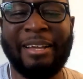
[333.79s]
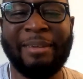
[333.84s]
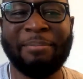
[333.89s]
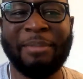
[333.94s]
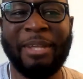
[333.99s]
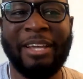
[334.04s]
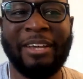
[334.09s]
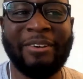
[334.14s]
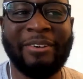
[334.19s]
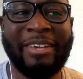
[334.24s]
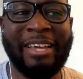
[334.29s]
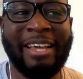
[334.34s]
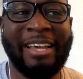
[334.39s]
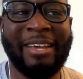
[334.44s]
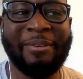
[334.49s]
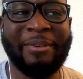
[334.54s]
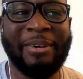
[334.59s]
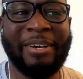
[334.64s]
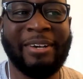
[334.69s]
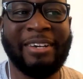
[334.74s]
I'm like, "Okay,
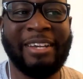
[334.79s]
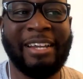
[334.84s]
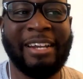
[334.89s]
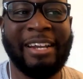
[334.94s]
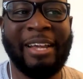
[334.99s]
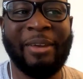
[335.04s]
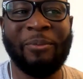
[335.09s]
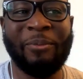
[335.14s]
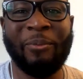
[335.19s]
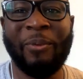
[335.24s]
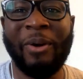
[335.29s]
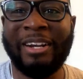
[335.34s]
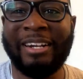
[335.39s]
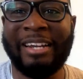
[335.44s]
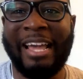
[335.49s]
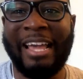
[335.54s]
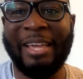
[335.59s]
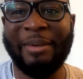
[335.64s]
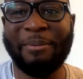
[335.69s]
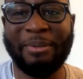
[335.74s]
well," and then one
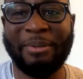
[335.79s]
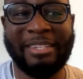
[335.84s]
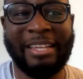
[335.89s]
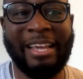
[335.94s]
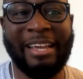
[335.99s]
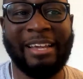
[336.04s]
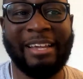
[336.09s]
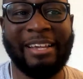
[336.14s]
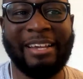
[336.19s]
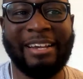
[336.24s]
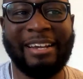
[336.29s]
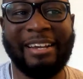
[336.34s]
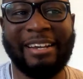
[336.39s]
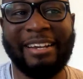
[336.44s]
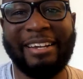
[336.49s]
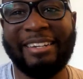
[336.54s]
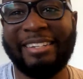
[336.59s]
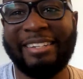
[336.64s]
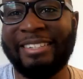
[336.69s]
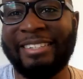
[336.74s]
day he was like,
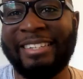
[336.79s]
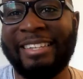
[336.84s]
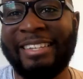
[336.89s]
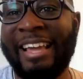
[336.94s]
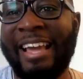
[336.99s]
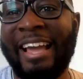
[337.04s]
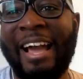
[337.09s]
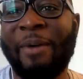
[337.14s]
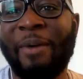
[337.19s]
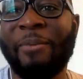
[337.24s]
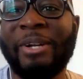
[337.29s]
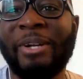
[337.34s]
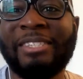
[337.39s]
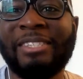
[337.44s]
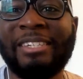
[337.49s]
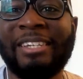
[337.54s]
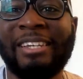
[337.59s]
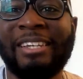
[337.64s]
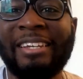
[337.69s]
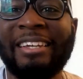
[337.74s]
"Yeah, I went
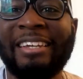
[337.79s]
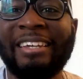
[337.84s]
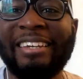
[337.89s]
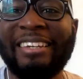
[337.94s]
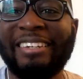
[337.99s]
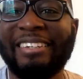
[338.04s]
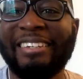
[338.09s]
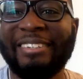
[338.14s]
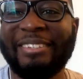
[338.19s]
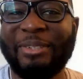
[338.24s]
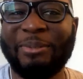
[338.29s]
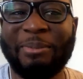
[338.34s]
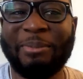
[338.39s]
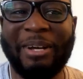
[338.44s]
to Zoom."